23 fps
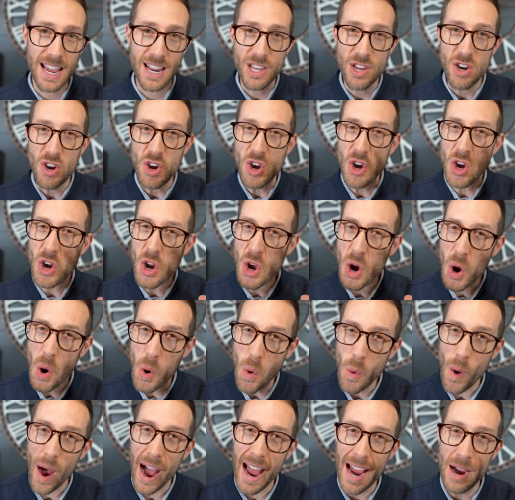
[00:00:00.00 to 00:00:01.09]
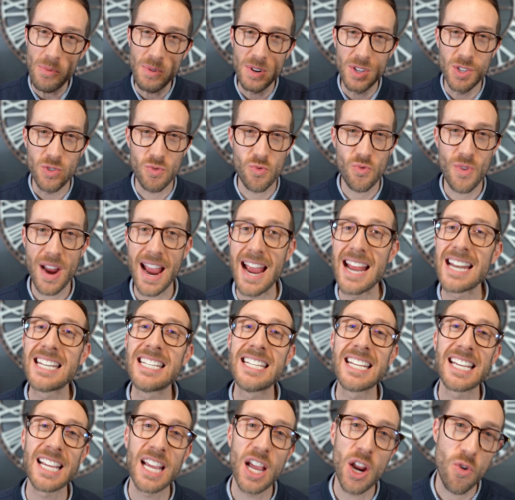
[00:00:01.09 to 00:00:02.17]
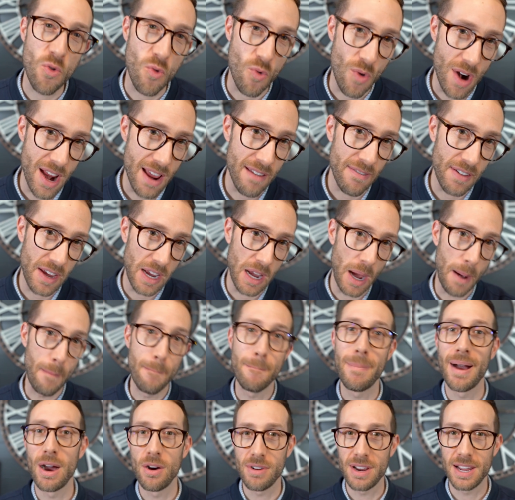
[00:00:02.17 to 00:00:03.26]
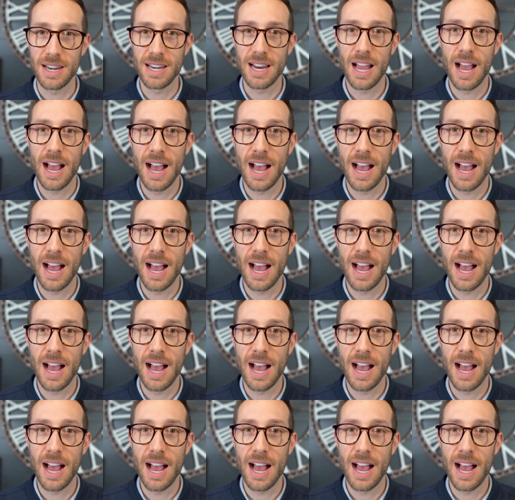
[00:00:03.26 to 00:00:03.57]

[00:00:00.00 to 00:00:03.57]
you know I was ranting and raving about it.